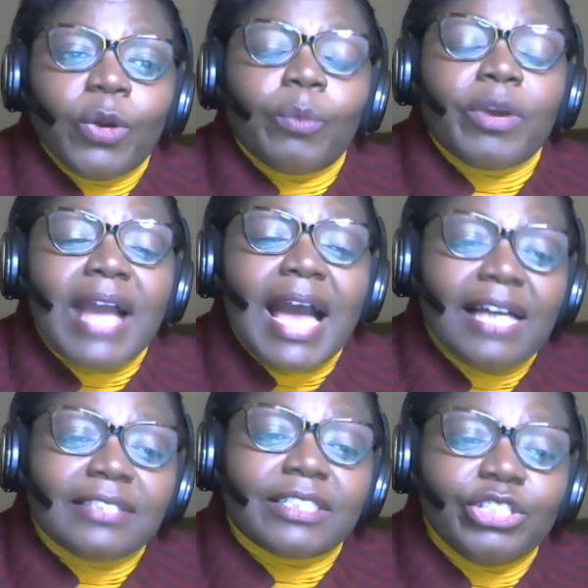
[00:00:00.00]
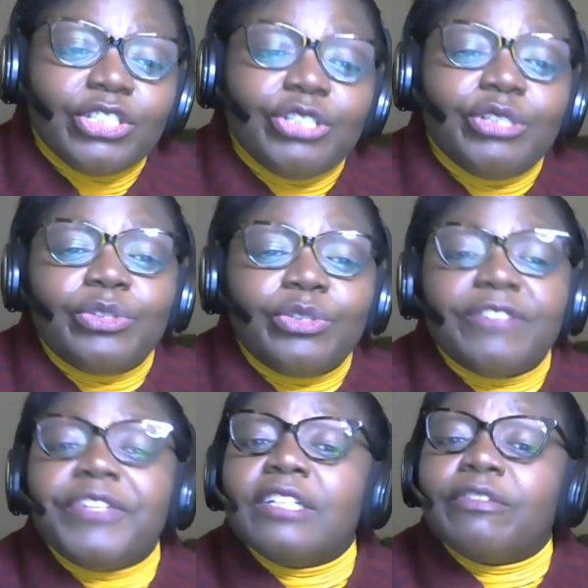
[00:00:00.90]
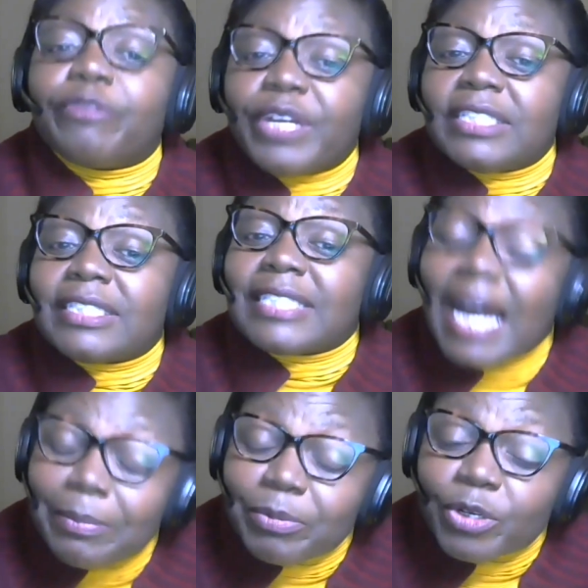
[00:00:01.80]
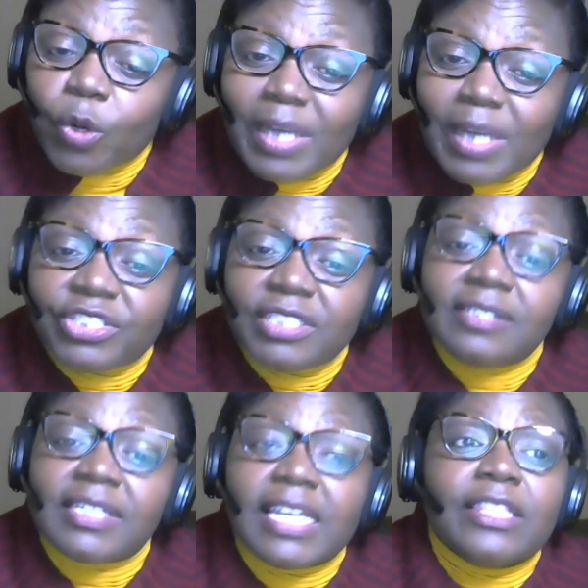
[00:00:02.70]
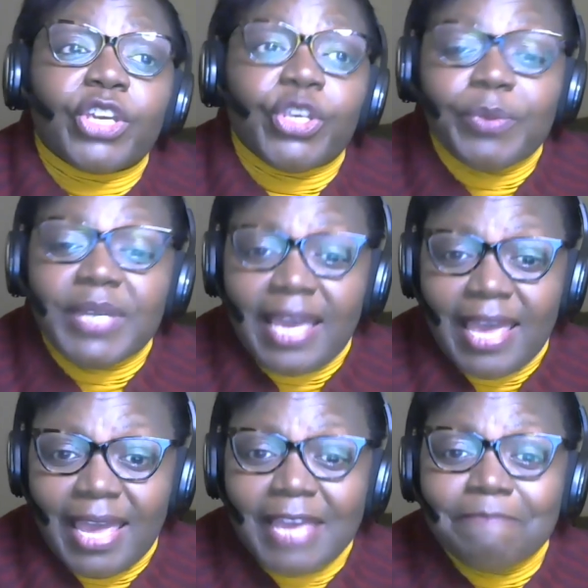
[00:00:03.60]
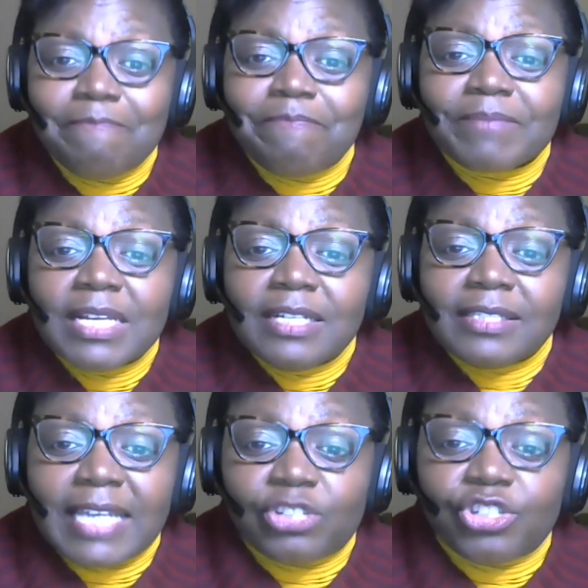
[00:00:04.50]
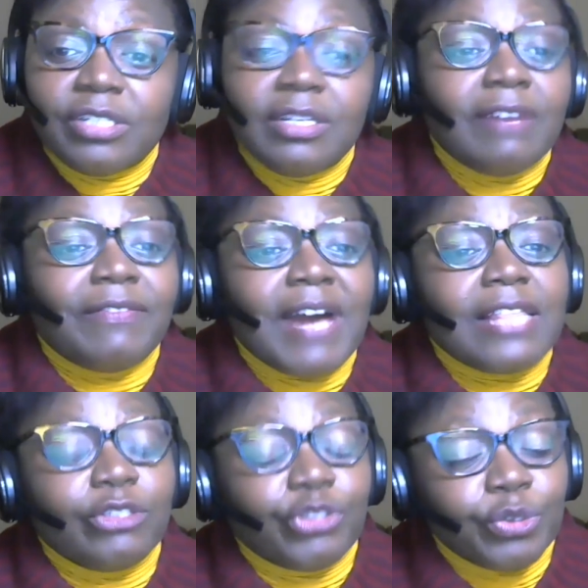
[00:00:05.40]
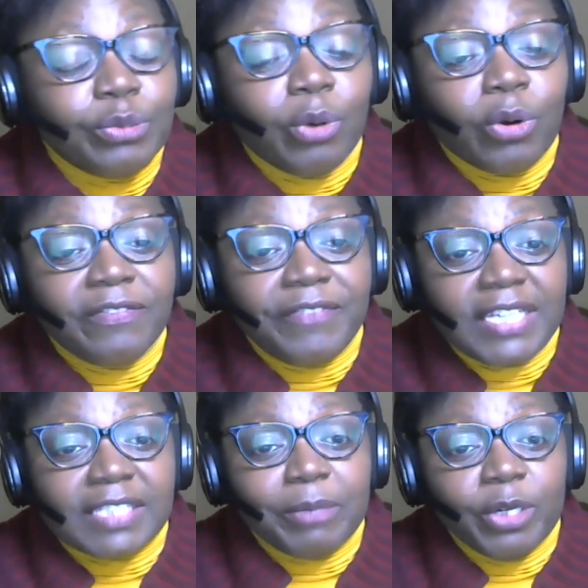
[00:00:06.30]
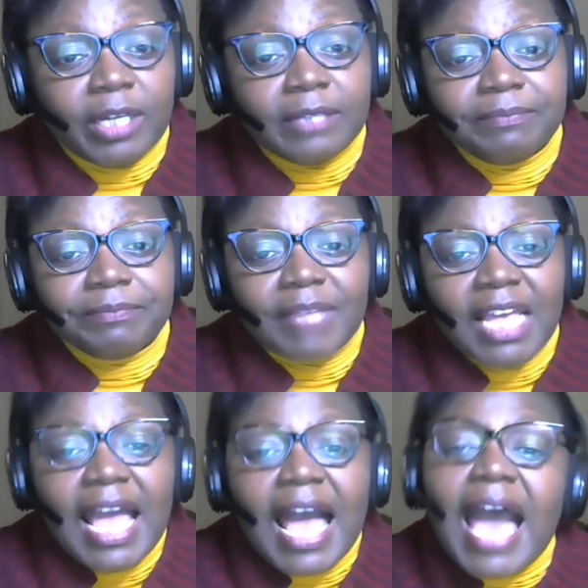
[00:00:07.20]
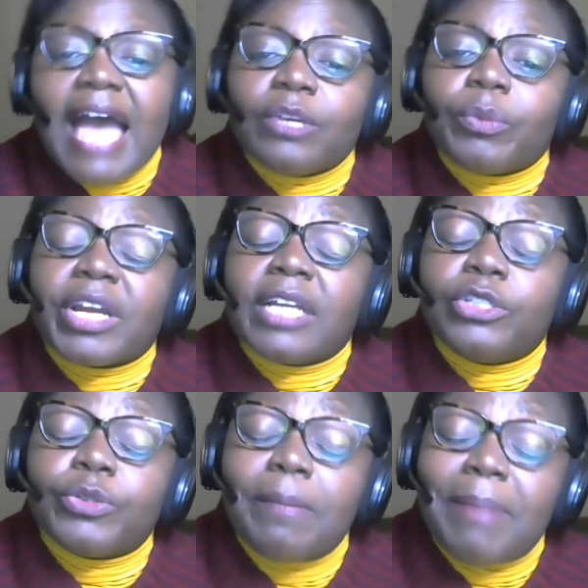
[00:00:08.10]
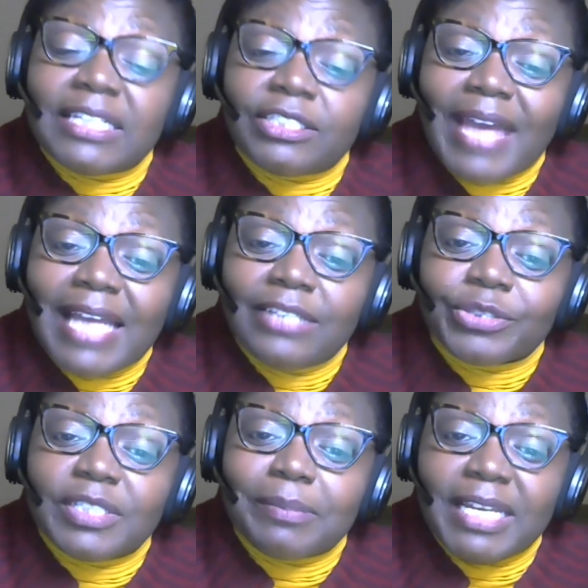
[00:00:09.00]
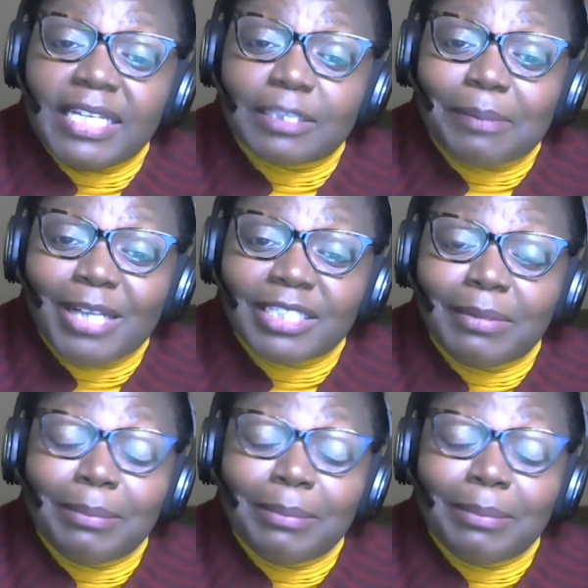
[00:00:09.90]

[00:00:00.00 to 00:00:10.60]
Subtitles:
We're asking you to feel free to type your questions in the Q&A section of either Zoom or Facebook. And we're going to do our best to answer as many as possible.